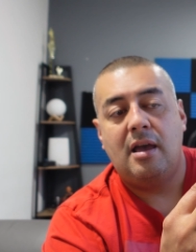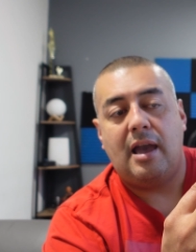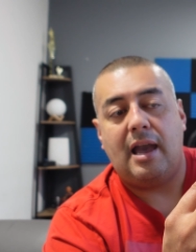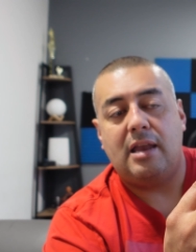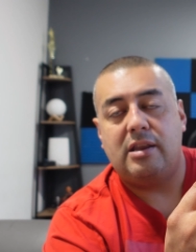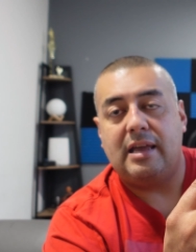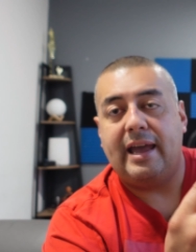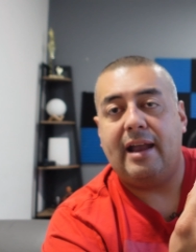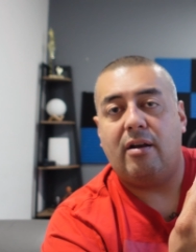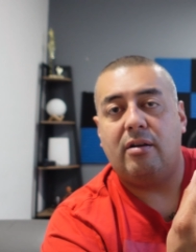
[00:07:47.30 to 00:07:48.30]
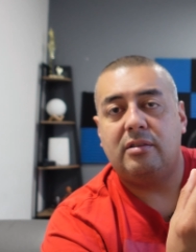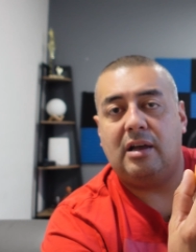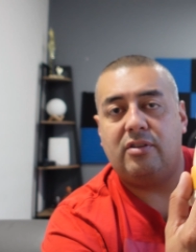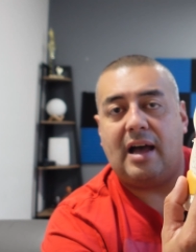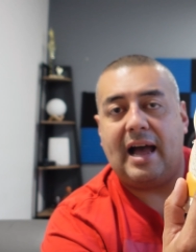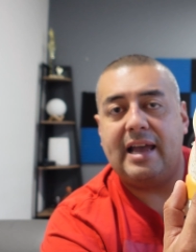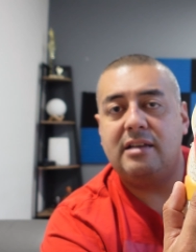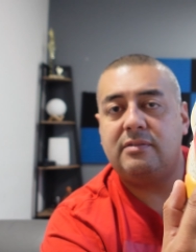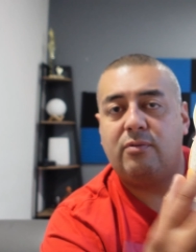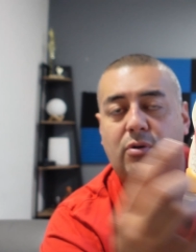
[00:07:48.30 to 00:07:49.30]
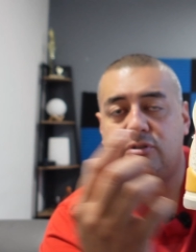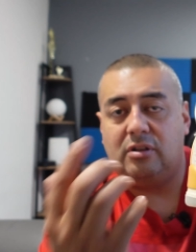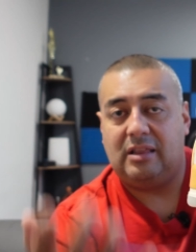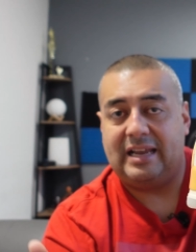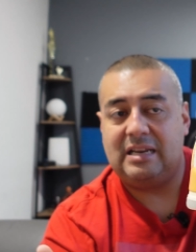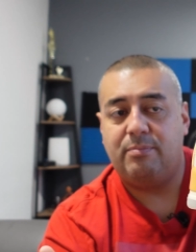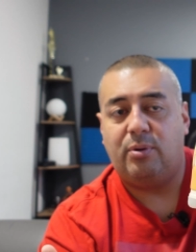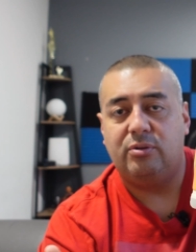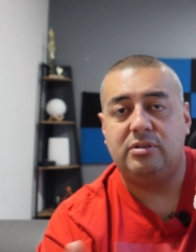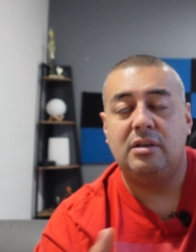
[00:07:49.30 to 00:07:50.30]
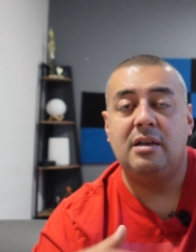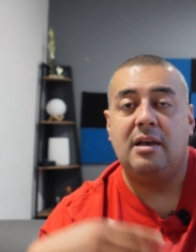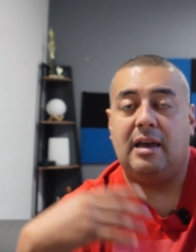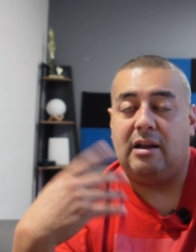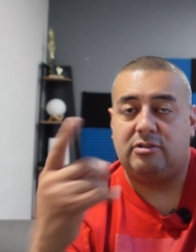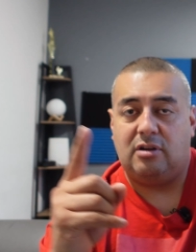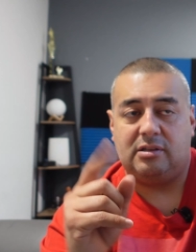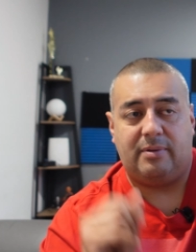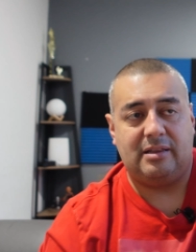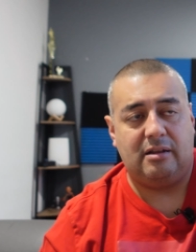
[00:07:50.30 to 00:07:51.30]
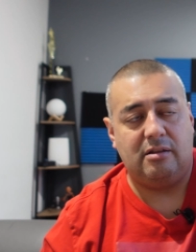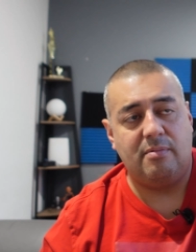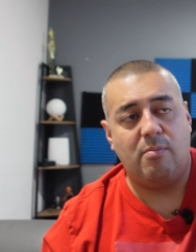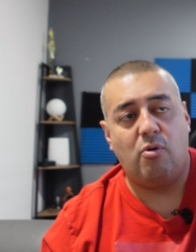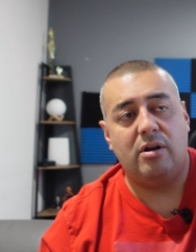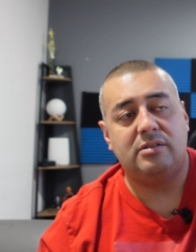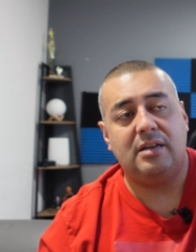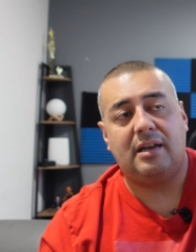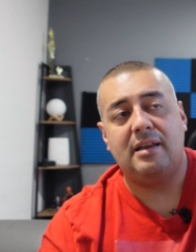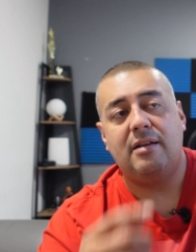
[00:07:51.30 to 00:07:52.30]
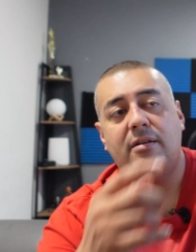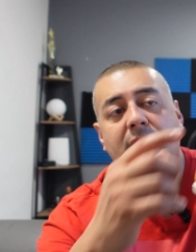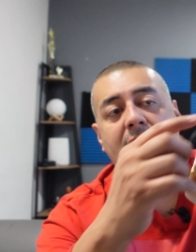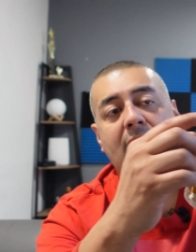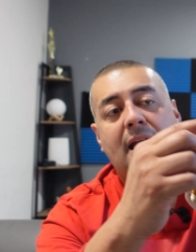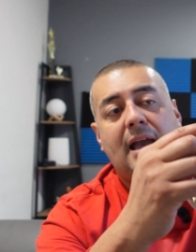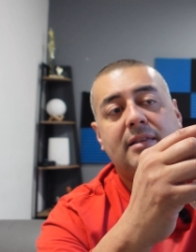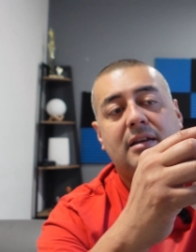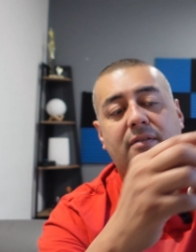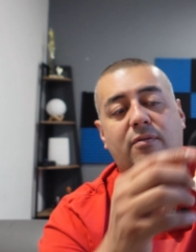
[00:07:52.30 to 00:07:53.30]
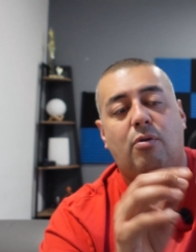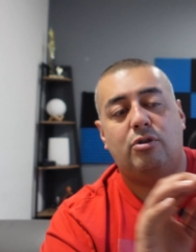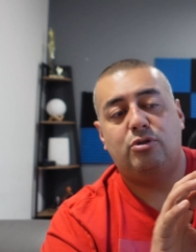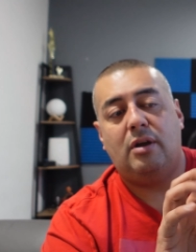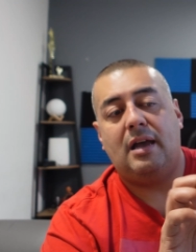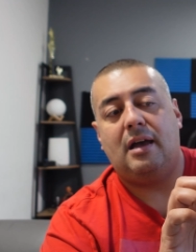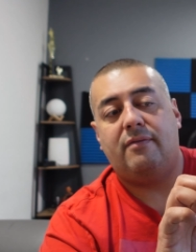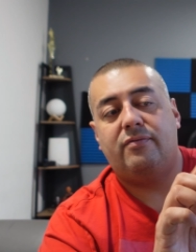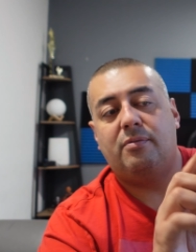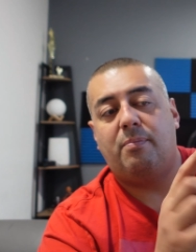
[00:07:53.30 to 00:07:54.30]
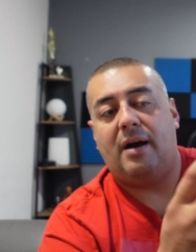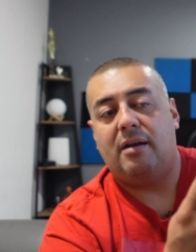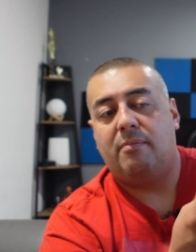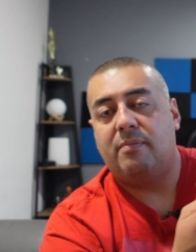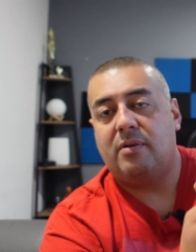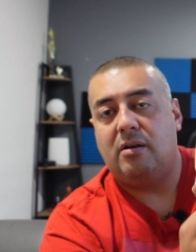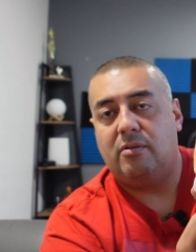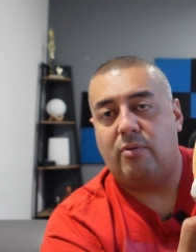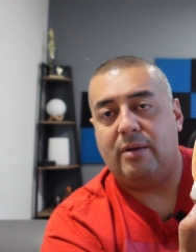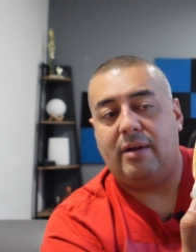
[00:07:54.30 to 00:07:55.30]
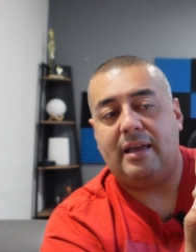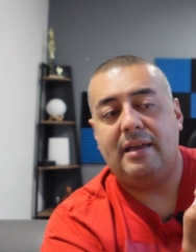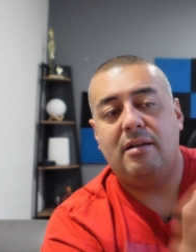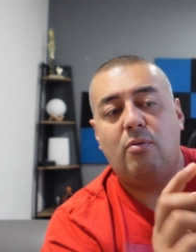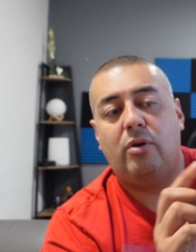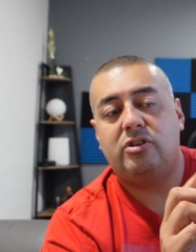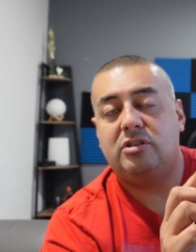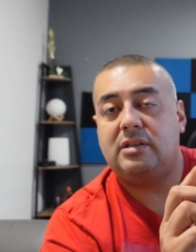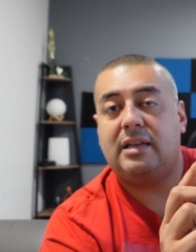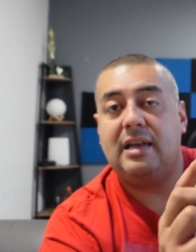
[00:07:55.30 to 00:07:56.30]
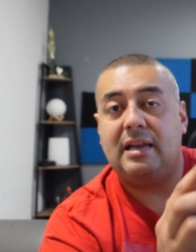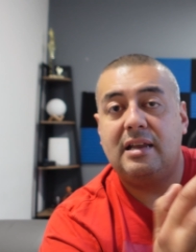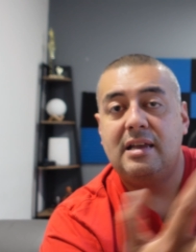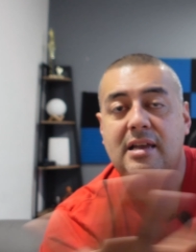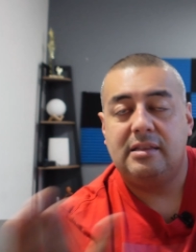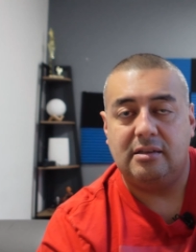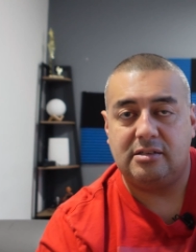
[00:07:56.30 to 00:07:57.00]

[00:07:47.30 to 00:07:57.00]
and the Air. Now the I is, of course, the lightning bolt. And I talked about that a little bit more in a second here. And then, of course, you have the bottom colorway right here, which is, again, the